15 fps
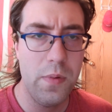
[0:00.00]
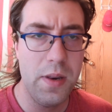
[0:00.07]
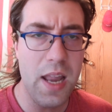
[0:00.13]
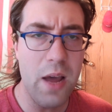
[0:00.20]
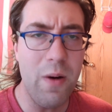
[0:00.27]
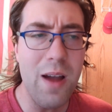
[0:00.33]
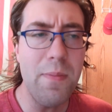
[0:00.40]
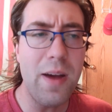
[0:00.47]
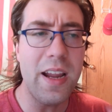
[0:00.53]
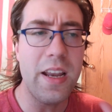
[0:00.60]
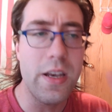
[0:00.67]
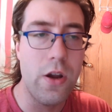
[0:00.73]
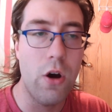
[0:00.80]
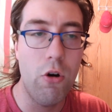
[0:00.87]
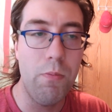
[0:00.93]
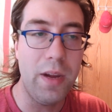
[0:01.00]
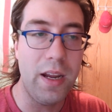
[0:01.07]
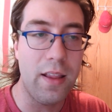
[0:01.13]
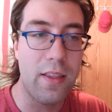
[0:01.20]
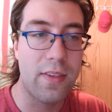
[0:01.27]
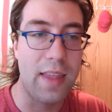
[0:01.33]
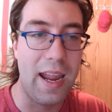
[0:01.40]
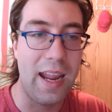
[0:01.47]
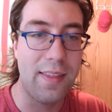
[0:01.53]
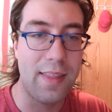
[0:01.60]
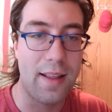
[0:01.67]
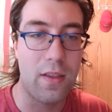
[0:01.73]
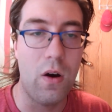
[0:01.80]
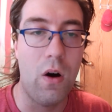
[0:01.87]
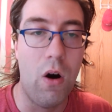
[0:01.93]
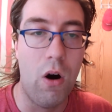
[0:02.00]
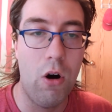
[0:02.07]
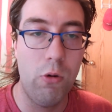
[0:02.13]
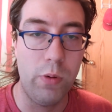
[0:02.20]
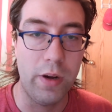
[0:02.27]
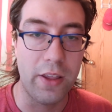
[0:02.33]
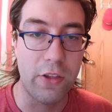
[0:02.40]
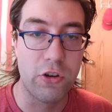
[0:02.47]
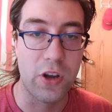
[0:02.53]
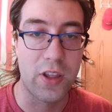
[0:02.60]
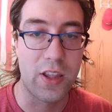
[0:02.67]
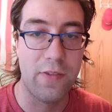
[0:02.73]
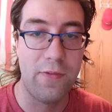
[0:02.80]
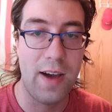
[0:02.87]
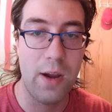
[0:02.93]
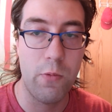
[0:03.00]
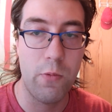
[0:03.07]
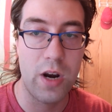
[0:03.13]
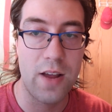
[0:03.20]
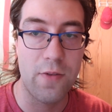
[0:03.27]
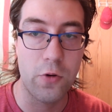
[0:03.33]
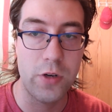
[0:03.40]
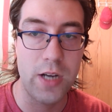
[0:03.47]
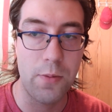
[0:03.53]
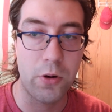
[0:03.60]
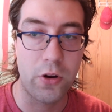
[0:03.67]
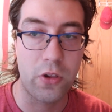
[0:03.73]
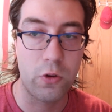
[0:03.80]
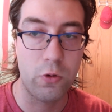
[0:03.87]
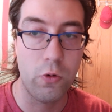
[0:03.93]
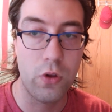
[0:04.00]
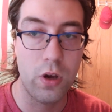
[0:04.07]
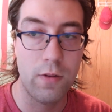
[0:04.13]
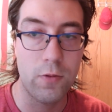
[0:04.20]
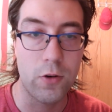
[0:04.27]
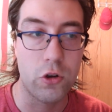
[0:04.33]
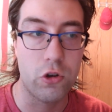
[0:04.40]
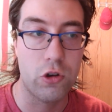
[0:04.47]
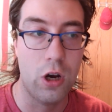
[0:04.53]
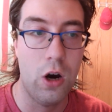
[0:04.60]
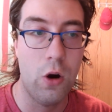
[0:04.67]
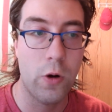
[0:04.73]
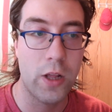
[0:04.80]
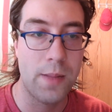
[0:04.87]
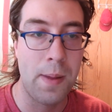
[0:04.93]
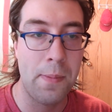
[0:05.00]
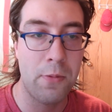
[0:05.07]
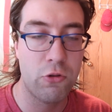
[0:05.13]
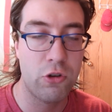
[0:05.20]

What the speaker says: Now, I'm by no means saying that's always justified whenever a network screws over a show or that people should